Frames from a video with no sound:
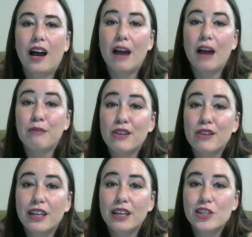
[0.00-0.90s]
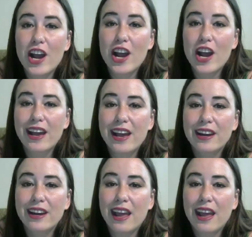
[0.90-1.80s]
I'm giving it a try
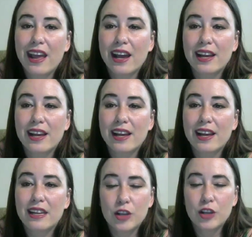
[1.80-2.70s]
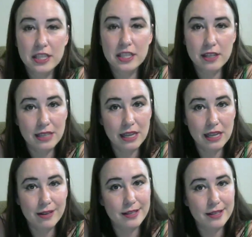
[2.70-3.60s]
again, and, it starts
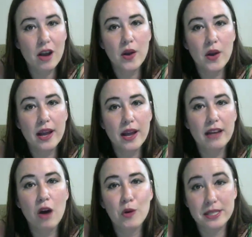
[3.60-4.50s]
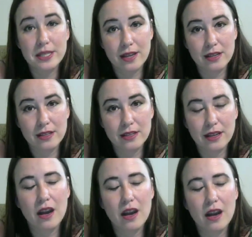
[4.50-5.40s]
out slow. It always does.
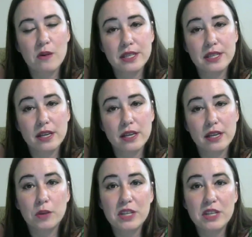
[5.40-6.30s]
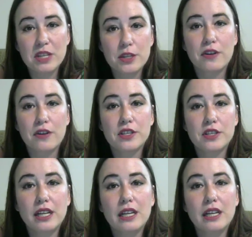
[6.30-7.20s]
It always does. You'll be so
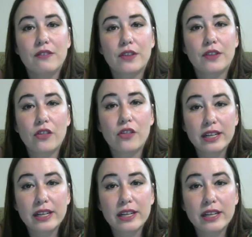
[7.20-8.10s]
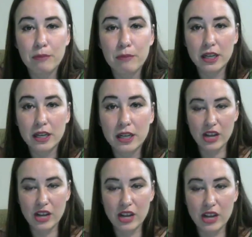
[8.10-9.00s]
frustrated for the longest time because you're
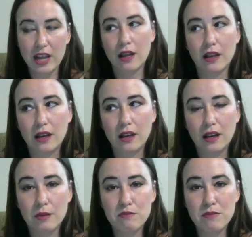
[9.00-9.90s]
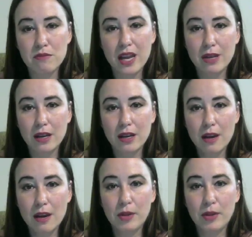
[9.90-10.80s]
getting, like, maybe a
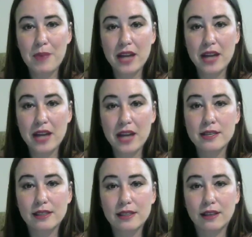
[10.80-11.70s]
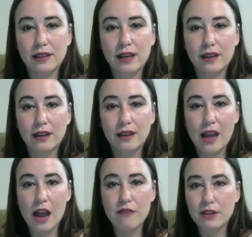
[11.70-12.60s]
couple of pennies, like,
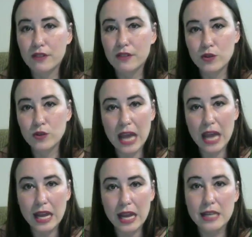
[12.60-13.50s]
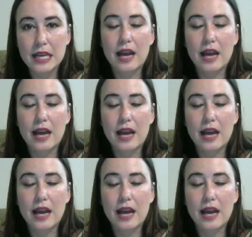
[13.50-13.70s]
every few days,